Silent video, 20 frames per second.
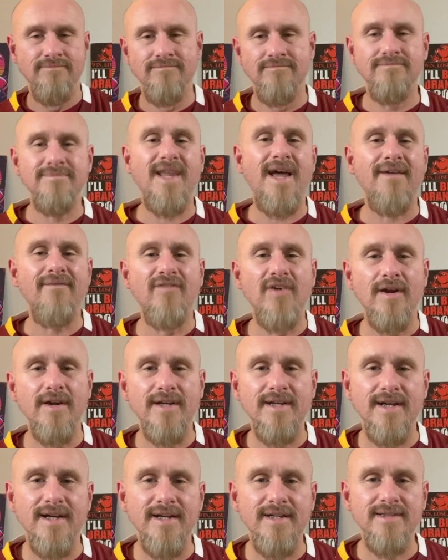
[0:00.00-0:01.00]
Not very
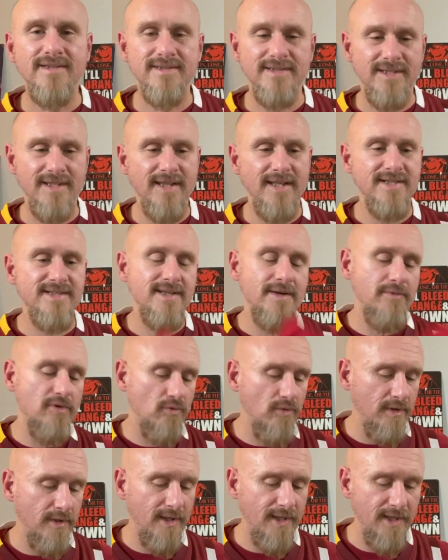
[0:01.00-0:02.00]
nice, unless someone
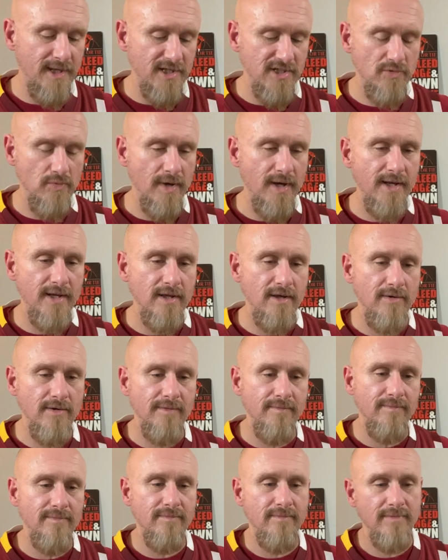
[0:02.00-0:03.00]
really likes radio
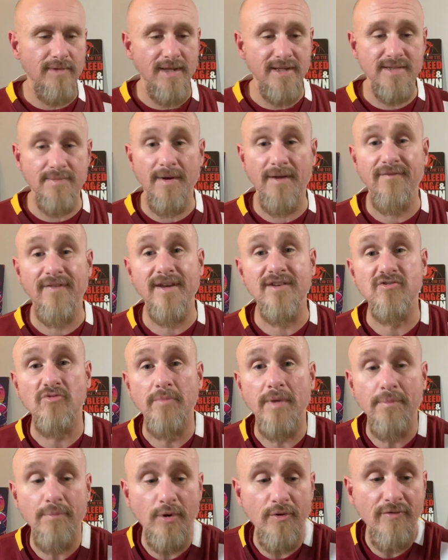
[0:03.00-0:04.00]
and thinks my face would
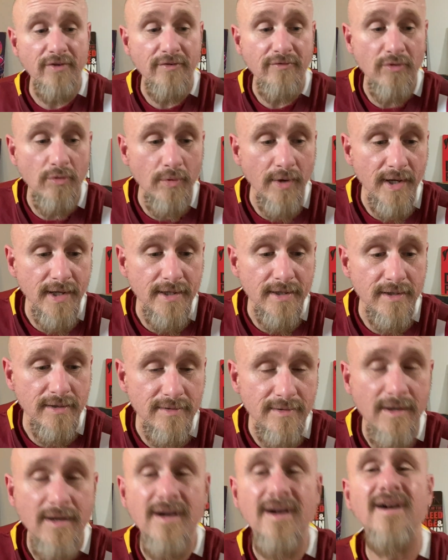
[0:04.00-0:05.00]
be perfect for radio.
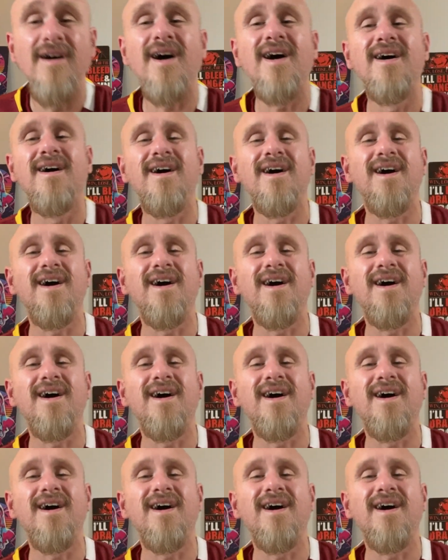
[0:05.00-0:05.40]
All